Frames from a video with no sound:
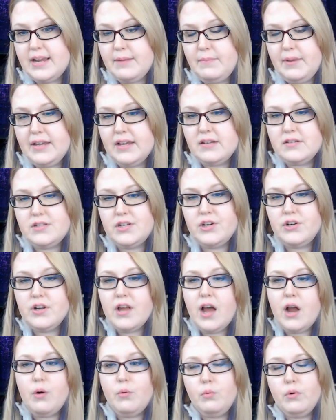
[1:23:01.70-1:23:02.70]
because they're
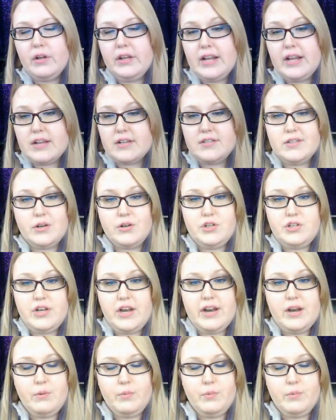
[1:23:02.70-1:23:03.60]
not really associated